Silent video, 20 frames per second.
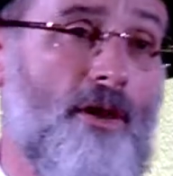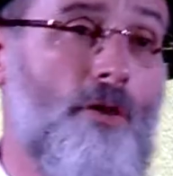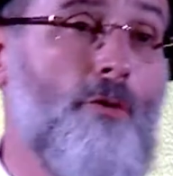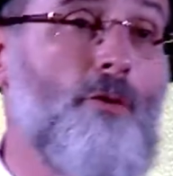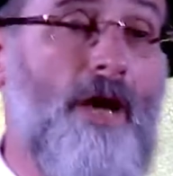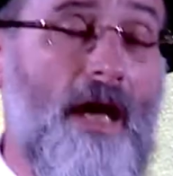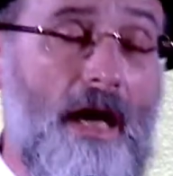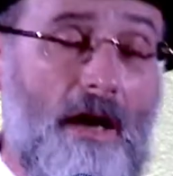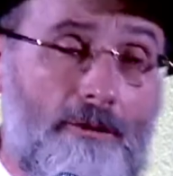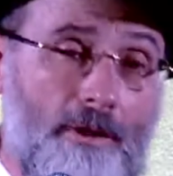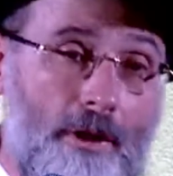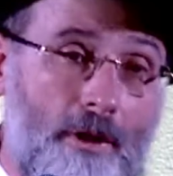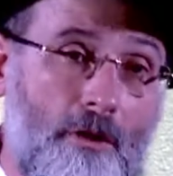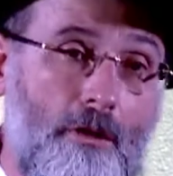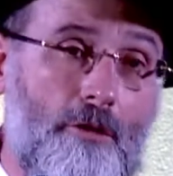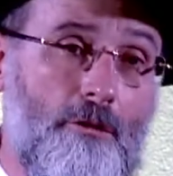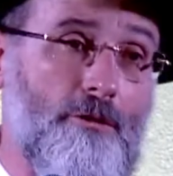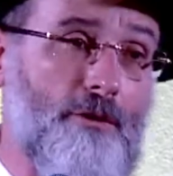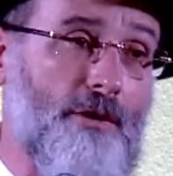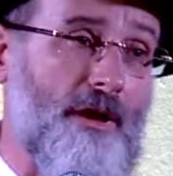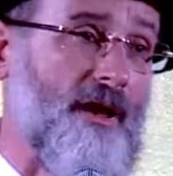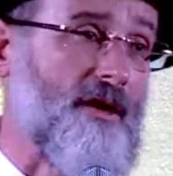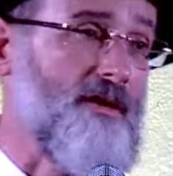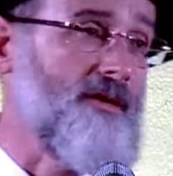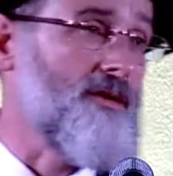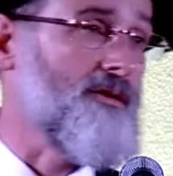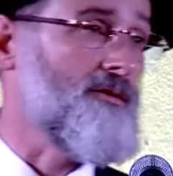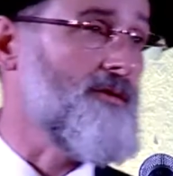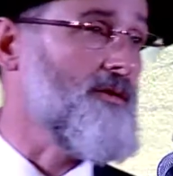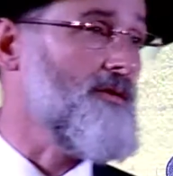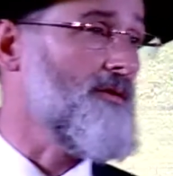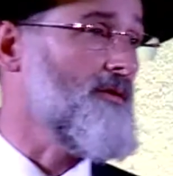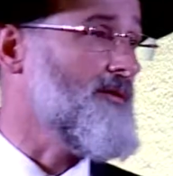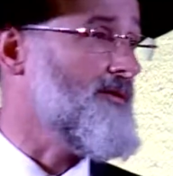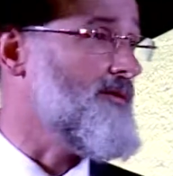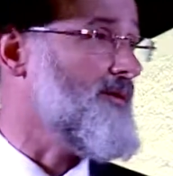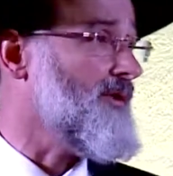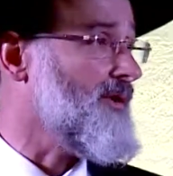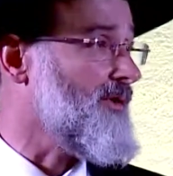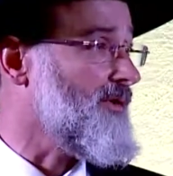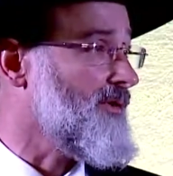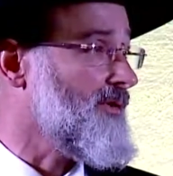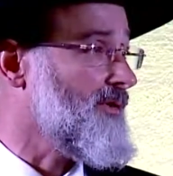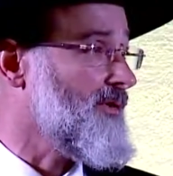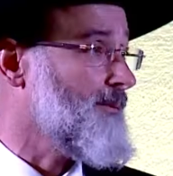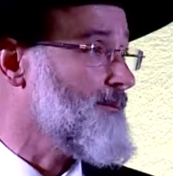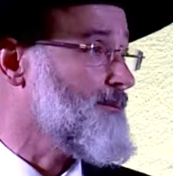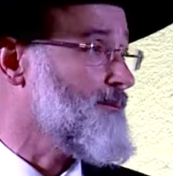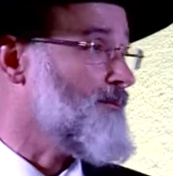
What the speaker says: We have our own test of truthfulness.